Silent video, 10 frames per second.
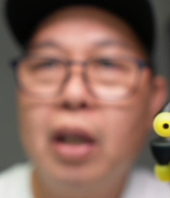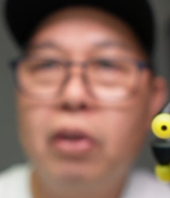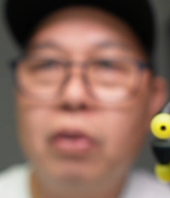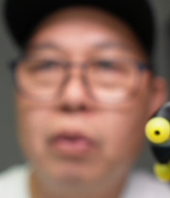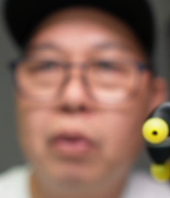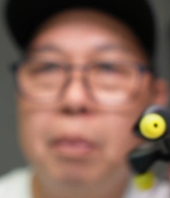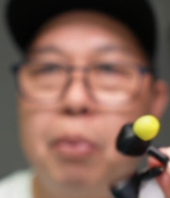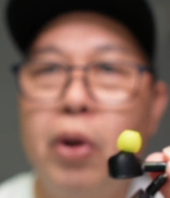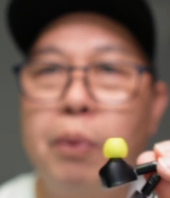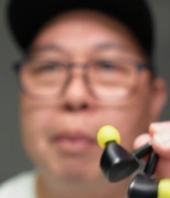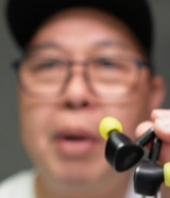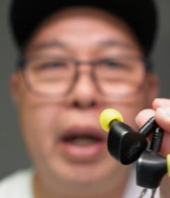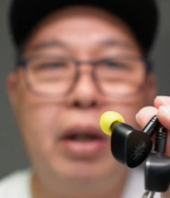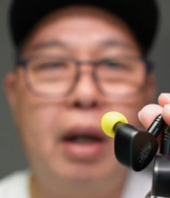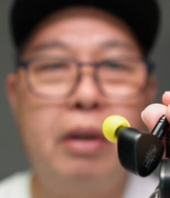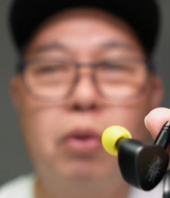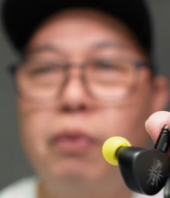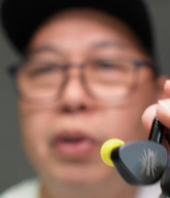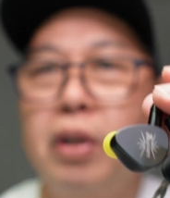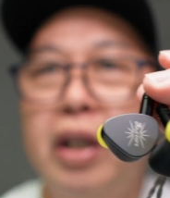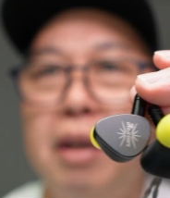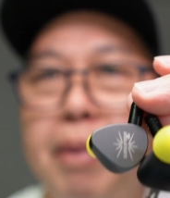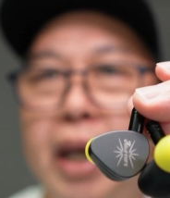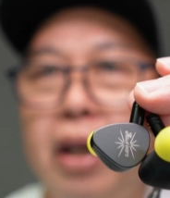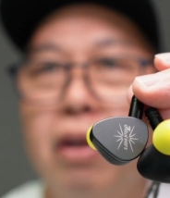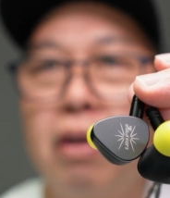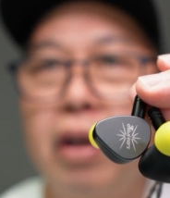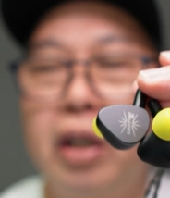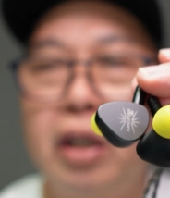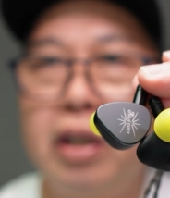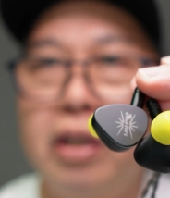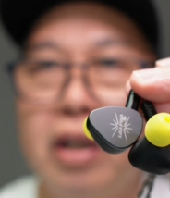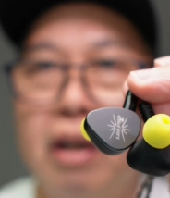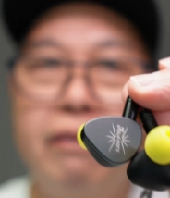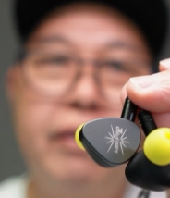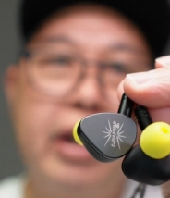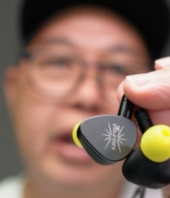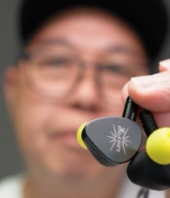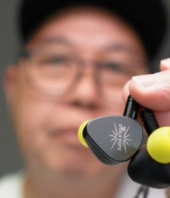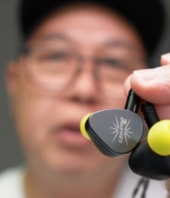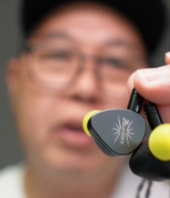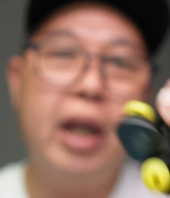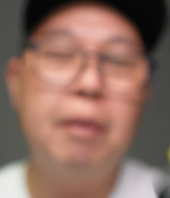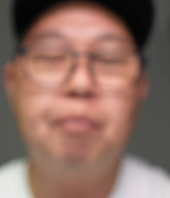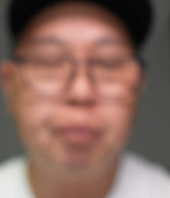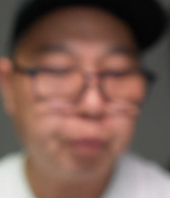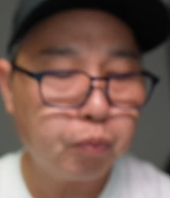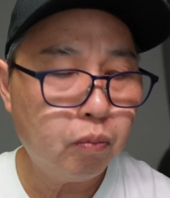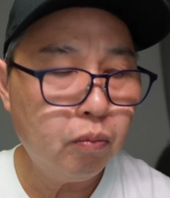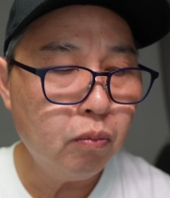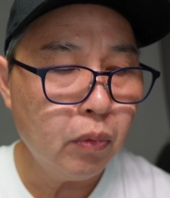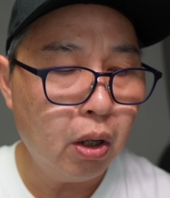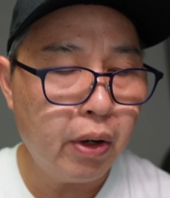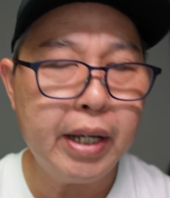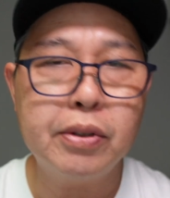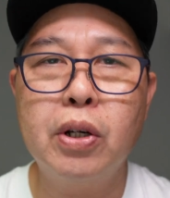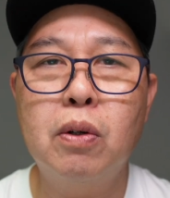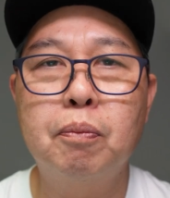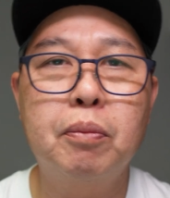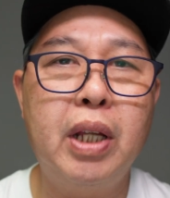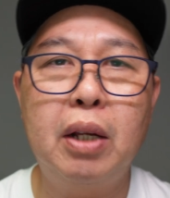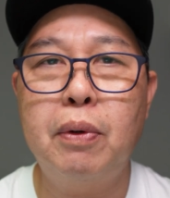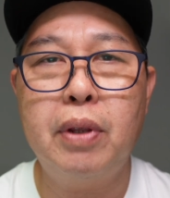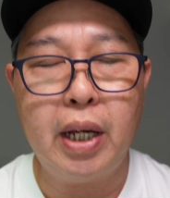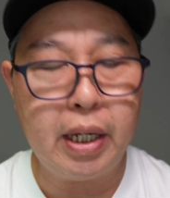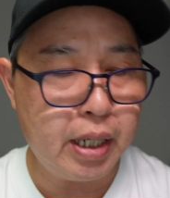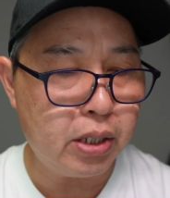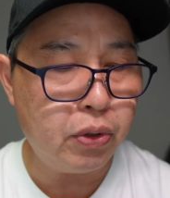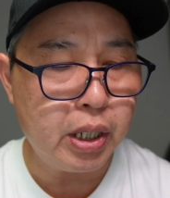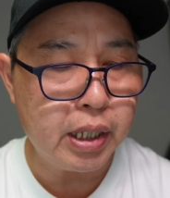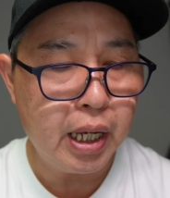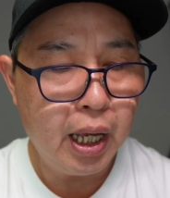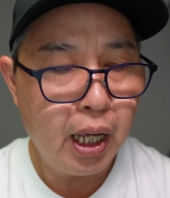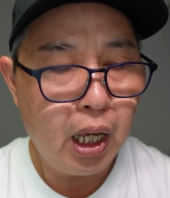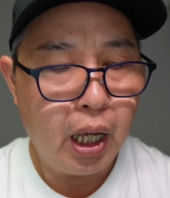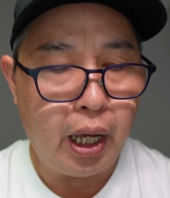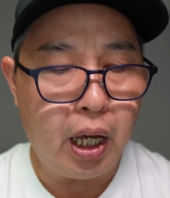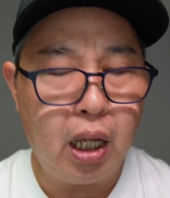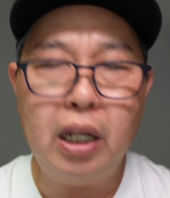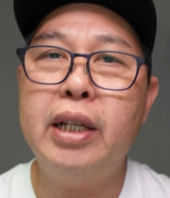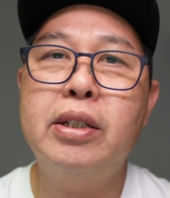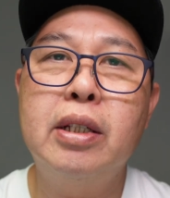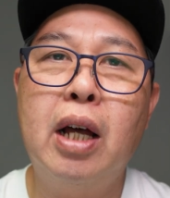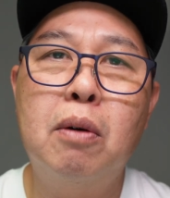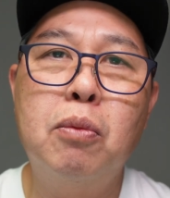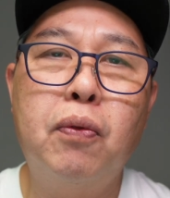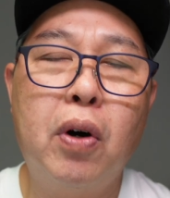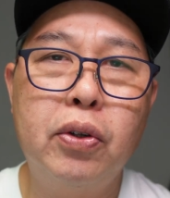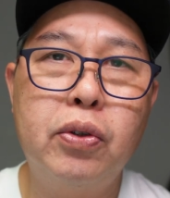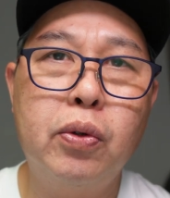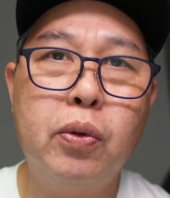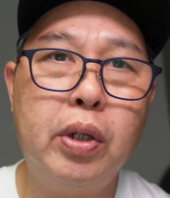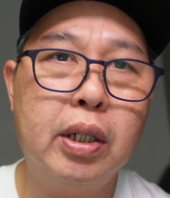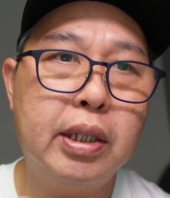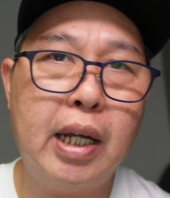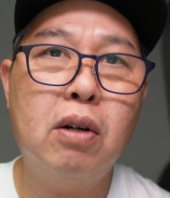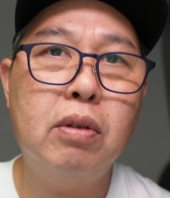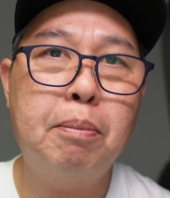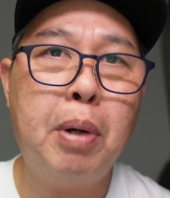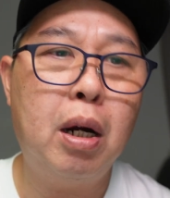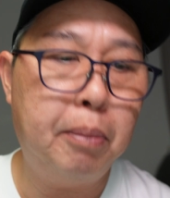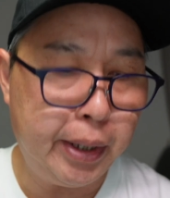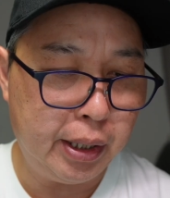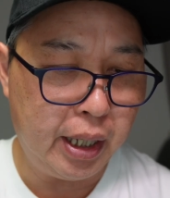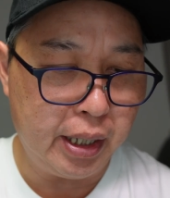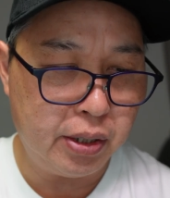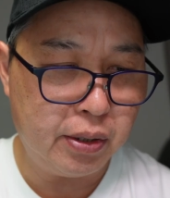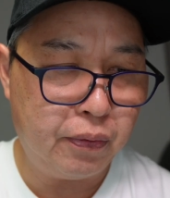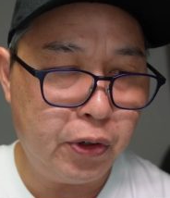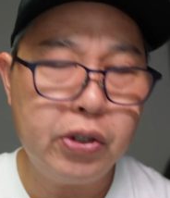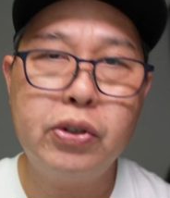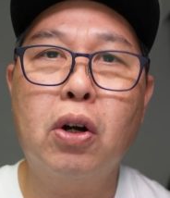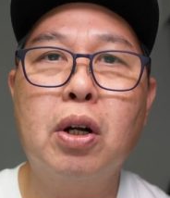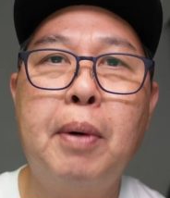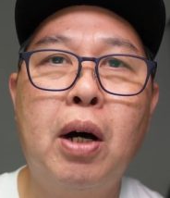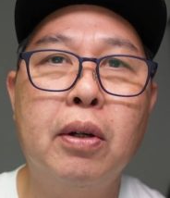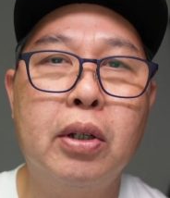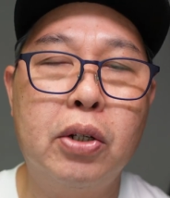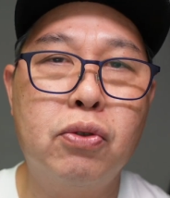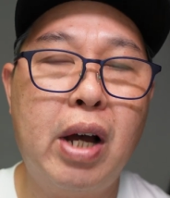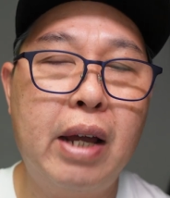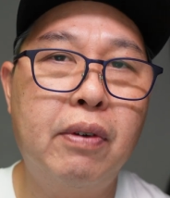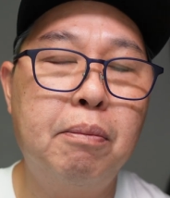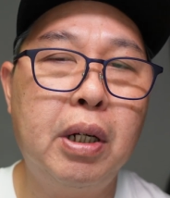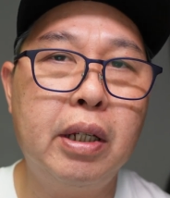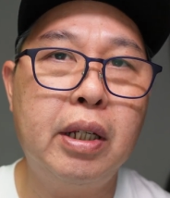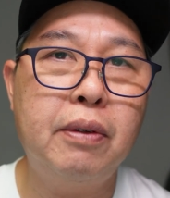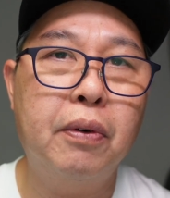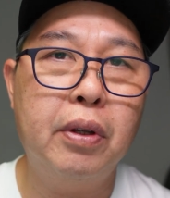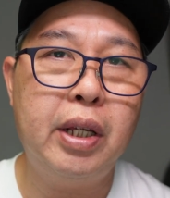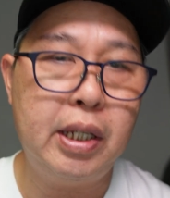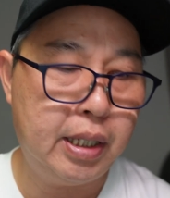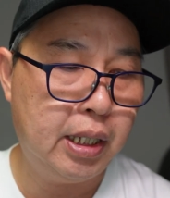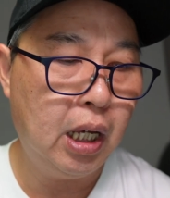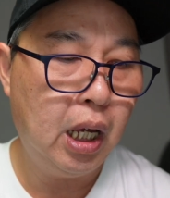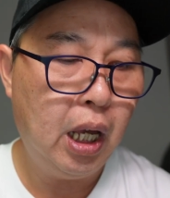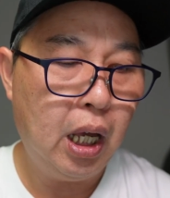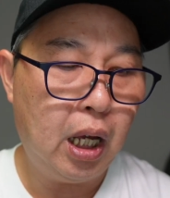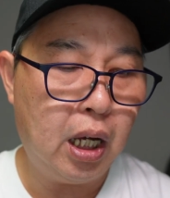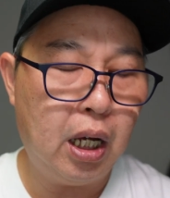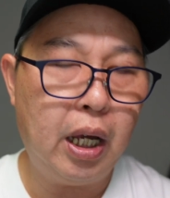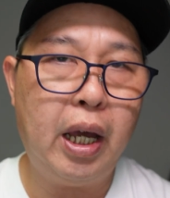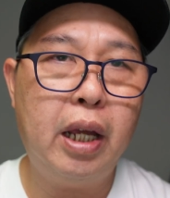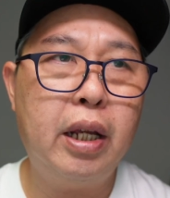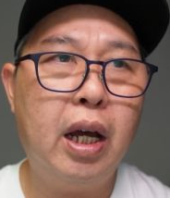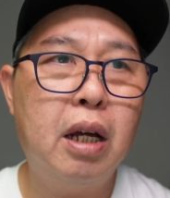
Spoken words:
to the point whereby I don't feel any pain or any discomfort. Okay. All right. So done with the accessories. Let's now move on to the sound department. Let's first talk about the drivability for this, and